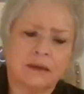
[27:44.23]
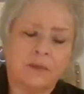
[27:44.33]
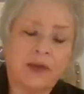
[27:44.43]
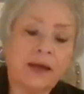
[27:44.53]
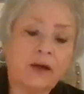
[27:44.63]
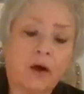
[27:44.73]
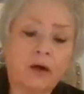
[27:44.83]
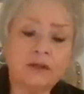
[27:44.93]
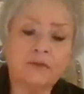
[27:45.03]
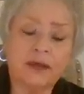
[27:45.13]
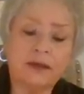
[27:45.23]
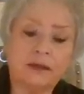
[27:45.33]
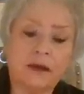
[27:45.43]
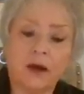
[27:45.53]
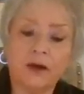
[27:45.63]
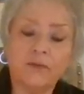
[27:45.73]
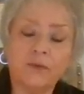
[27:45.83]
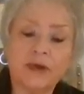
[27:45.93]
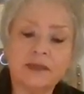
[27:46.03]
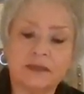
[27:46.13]
May I cultivate the art of
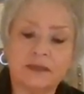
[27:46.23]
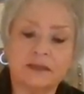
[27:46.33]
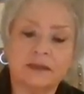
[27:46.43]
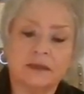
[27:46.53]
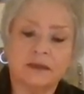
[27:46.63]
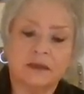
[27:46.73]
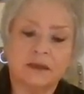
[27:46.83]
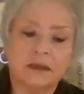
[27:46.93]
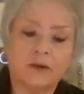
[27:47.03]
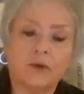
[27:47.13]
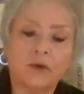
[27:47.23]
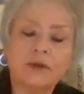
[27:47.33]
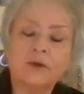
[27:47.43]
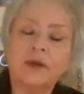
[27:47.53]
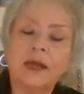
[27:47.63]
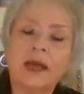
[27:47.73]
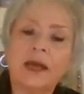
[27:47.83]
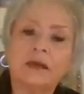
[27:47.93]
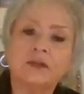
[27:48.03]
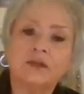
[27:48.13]
presence in order to
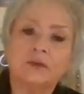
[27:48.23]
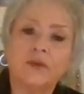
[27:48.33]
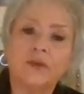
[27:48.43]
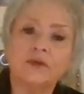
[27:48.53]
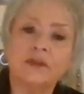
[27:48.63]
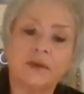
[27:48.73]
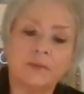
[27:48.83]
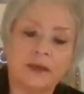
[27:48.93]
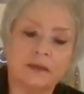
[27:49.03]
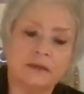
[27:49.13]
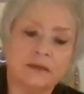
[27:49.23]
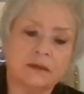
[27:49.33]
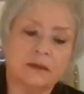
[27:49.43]
engage with those I meet.